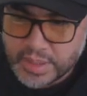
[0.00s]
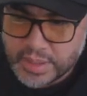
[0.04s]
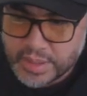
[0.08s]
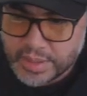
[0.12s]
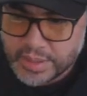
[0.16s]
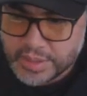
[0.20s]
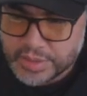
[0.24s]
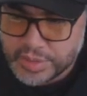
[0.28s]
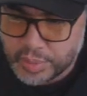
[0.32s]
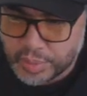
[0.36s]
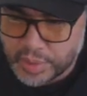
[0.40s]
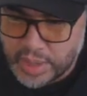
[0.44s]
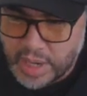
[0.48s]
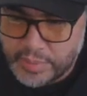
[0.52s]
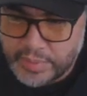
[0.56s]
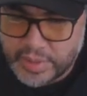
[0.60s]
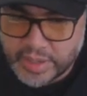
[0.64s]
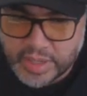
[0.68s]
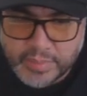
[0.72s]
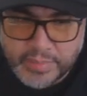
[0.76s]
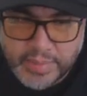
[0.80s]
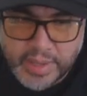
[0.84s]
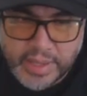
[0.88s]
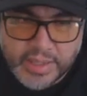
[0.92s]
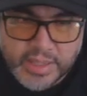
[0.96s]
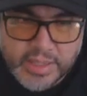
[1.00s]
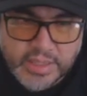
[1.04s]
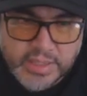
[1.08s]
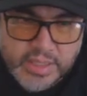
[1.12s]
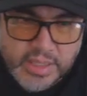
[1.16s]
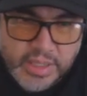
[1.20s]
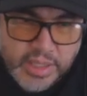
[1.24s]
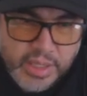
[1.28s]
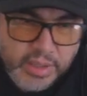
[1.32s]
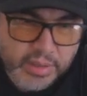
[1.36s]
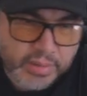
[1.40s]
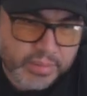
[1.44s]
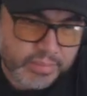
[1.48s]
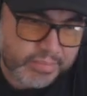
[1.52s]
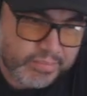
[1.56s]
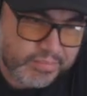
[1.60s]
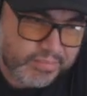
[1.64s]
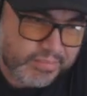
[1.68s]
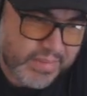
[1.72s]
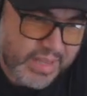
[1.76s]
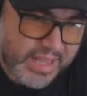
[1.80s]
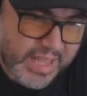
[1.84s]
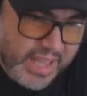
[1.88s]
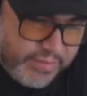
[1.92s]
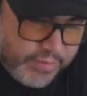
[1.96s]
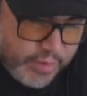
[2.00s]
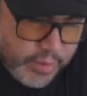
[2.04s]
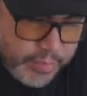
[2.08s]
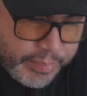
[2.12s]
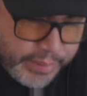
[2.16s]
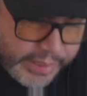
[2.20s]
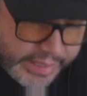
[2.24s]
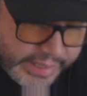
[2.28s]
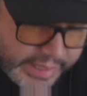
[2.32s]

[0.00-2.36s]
So what I recommend is, you know, if you're putting